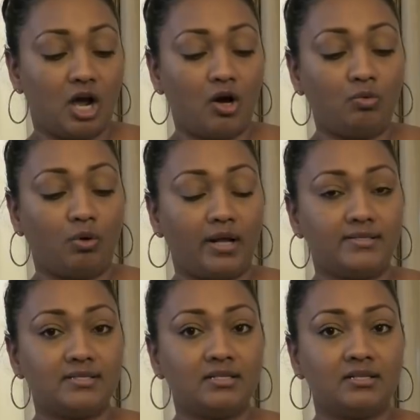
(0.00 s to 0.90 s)

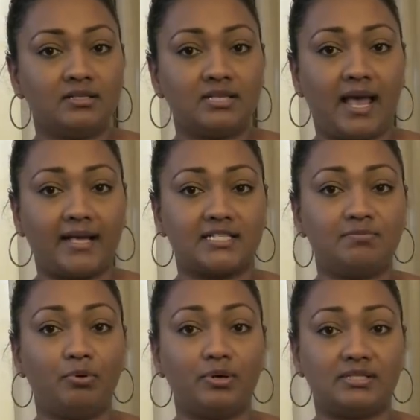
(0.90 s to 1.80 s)
downwards to
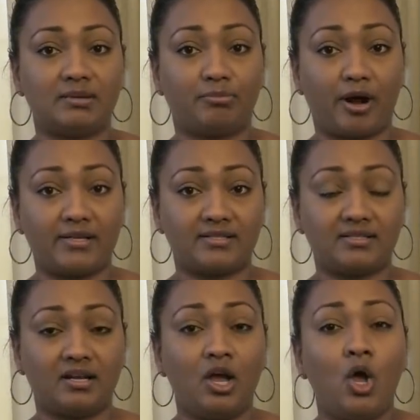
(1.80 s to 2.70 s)
expose the
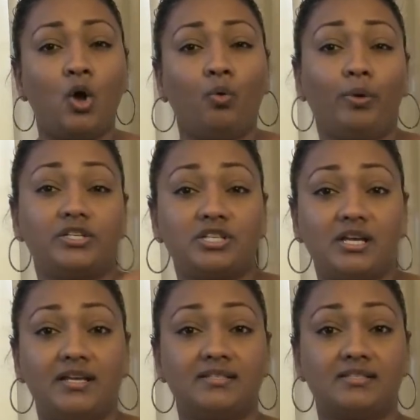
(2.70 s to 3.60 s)
breast, which
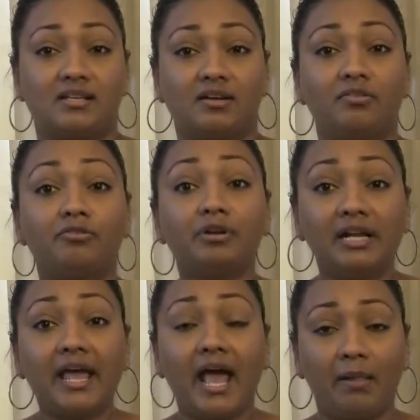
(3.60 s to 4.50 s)
is
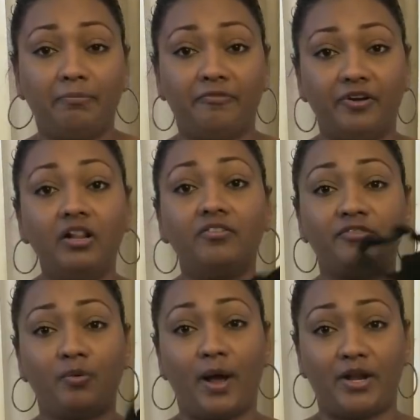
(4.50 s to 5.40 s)
really helpful
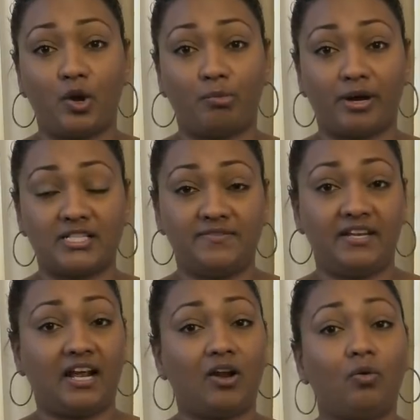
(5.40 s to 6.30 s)
for when you're
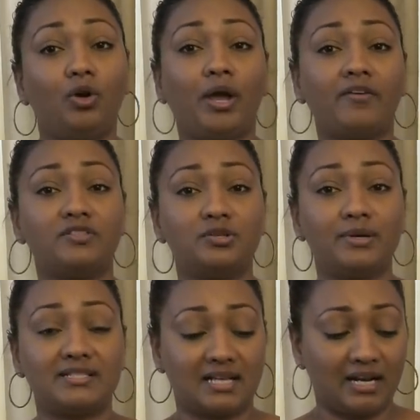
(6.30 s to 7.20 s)
breastfeeding. All you have to do
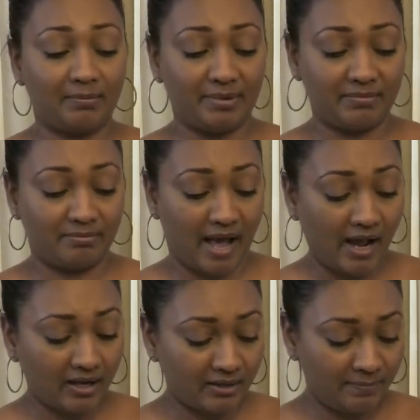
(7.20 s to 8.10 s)
is clip it
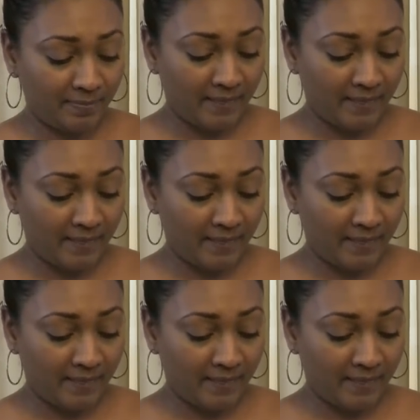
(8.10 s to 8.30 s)
back,